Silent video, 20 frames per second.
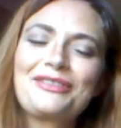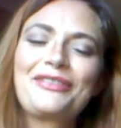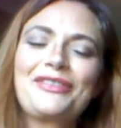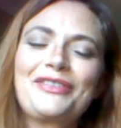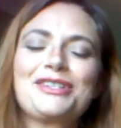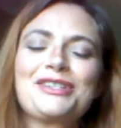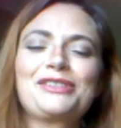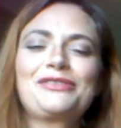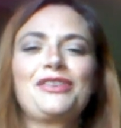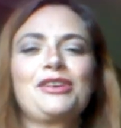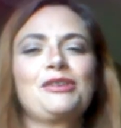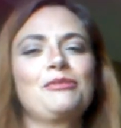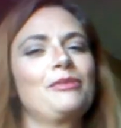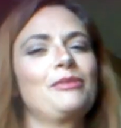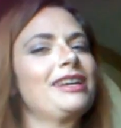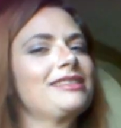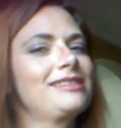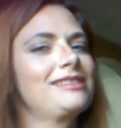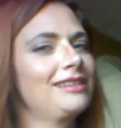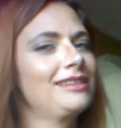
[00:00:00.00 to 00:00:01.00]
the first few
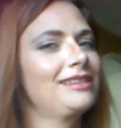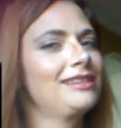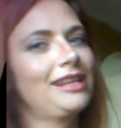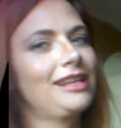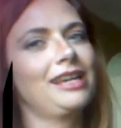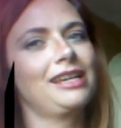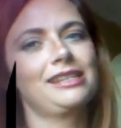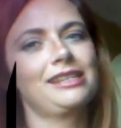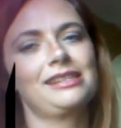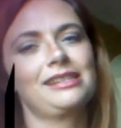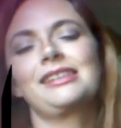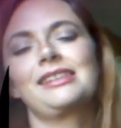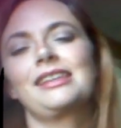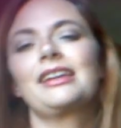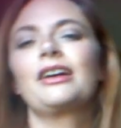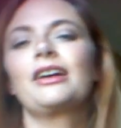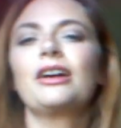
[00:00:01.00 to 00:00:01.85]
months, and then they can see